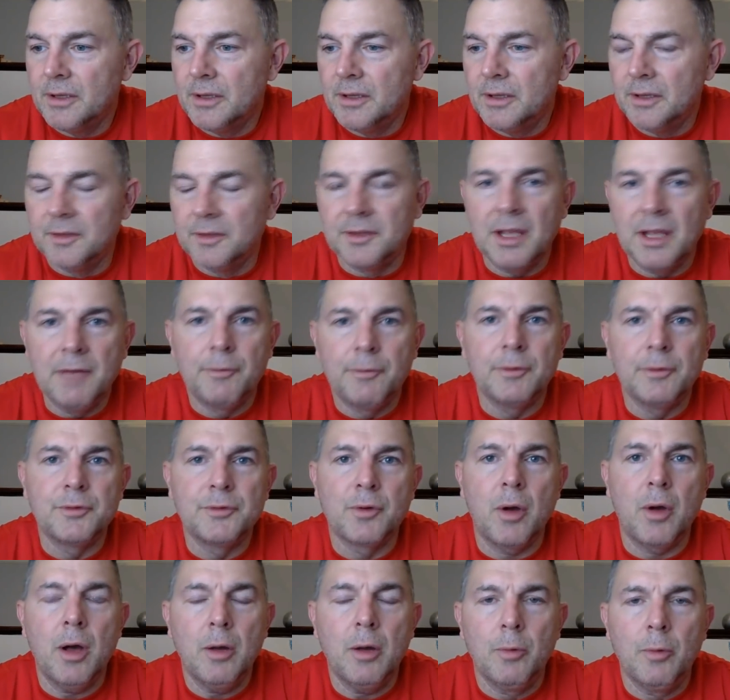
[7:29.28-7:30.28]
The safe
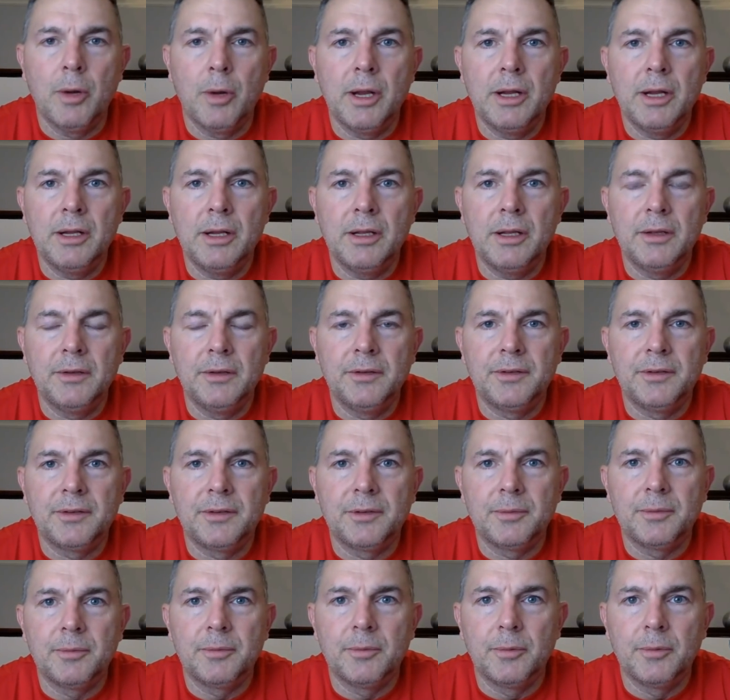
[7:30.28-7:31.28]
withdrawal rate
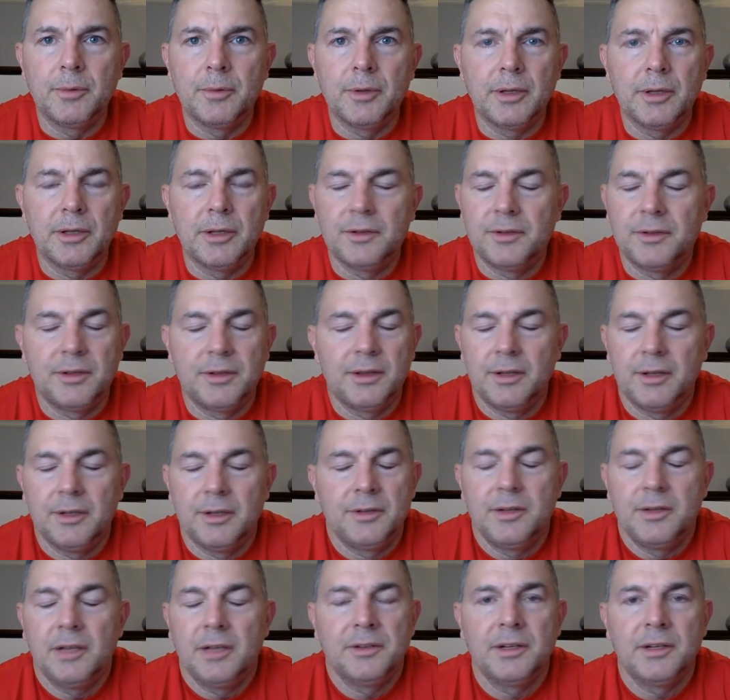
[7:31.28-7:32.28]
is,
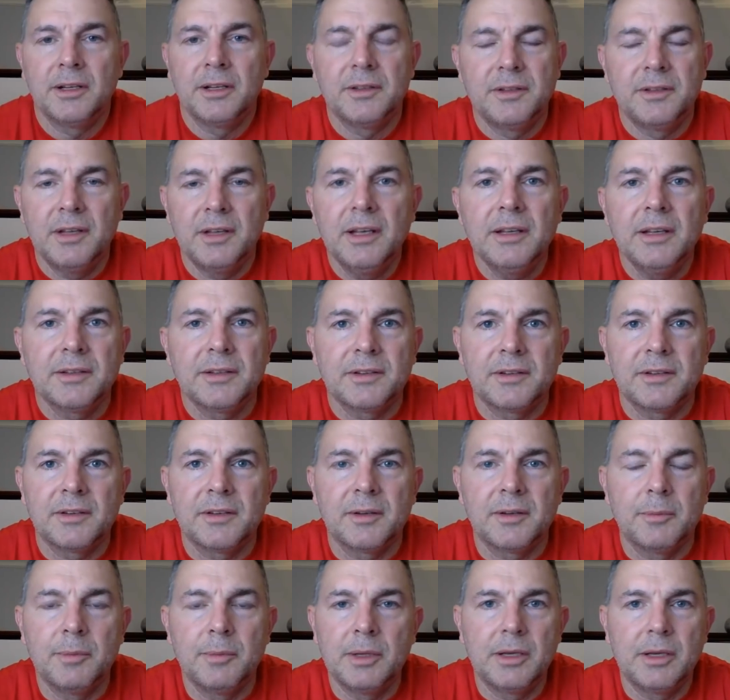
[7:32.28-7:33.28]
it doesn't
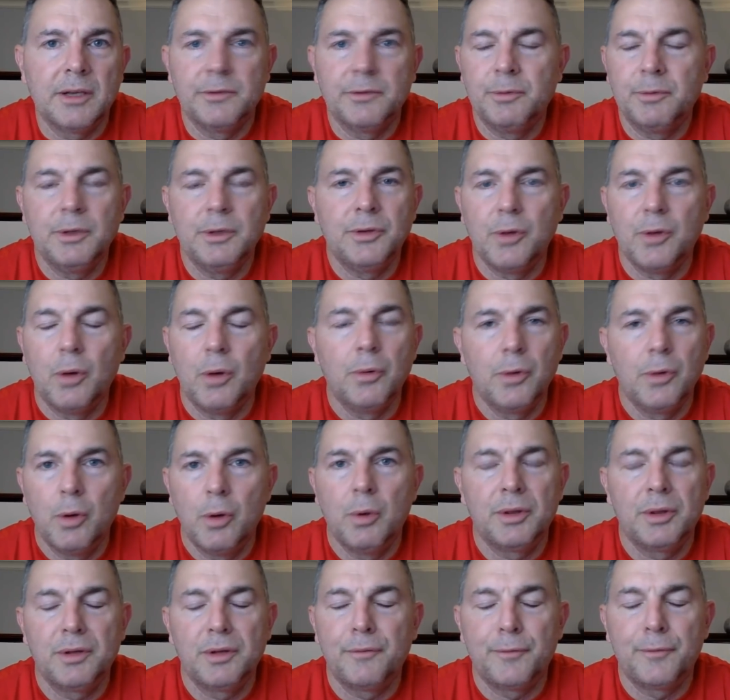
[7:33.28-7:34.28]
exist because we don't know
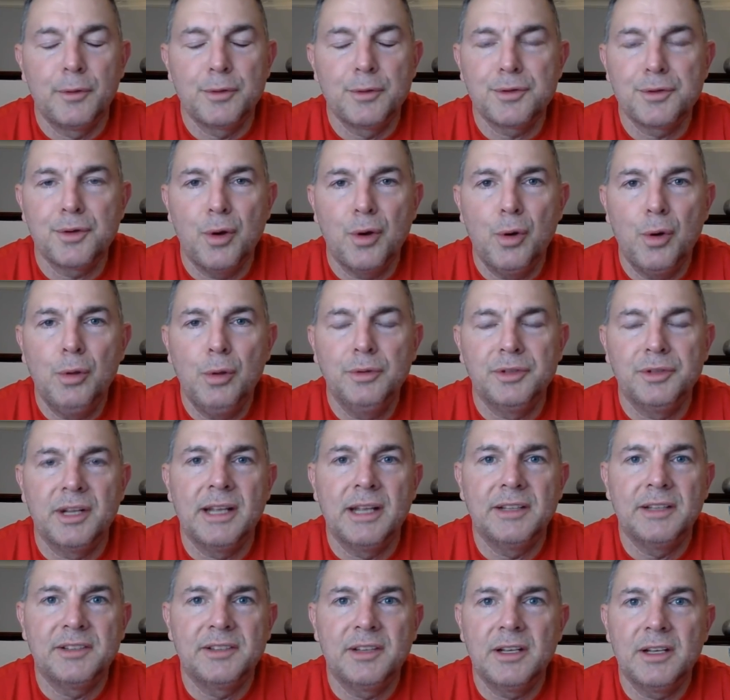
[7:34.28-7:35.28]
what the future holds. And
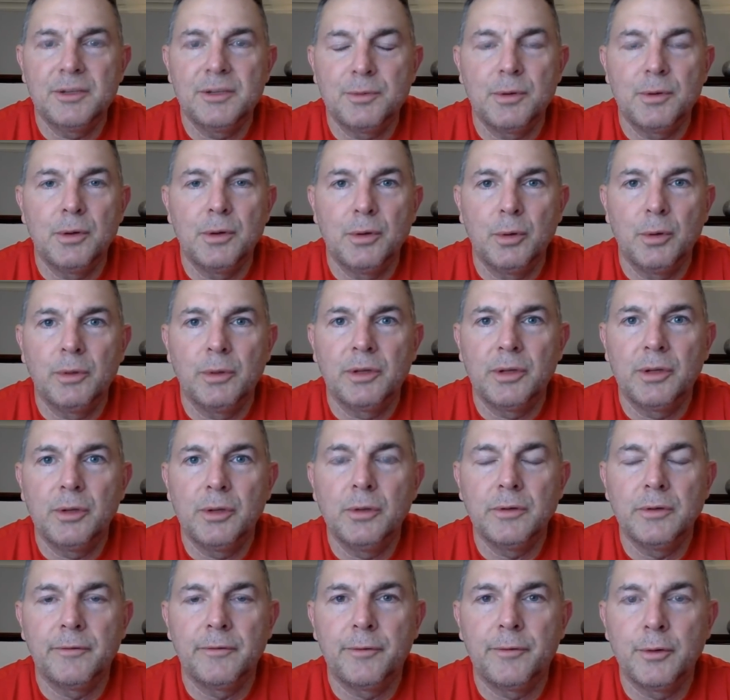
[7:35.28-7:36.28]
as such, we don't know what
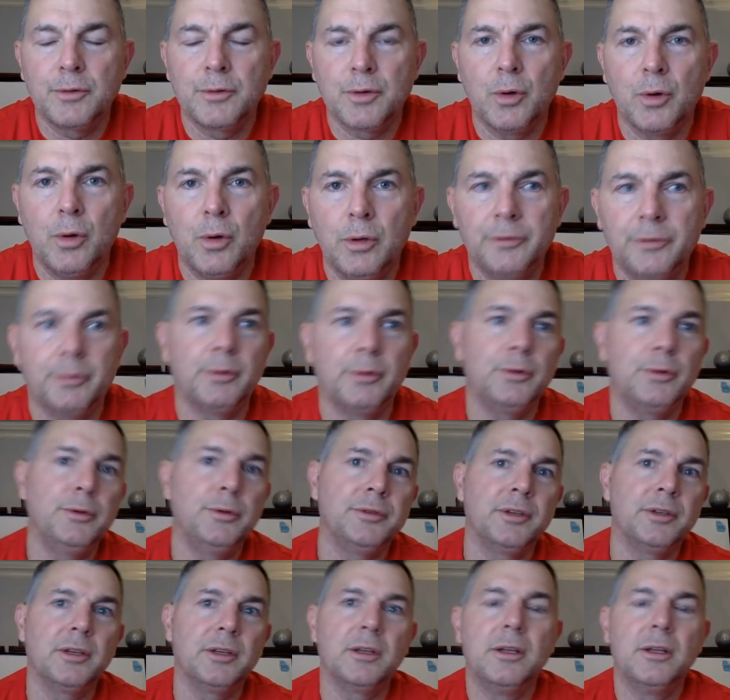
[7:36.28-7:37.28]
the future holds. We're
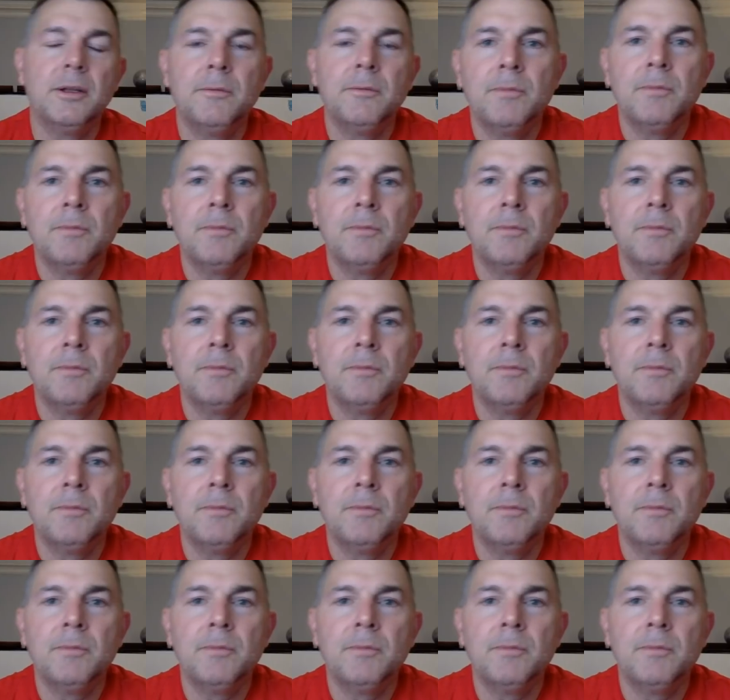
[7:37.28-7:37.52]
using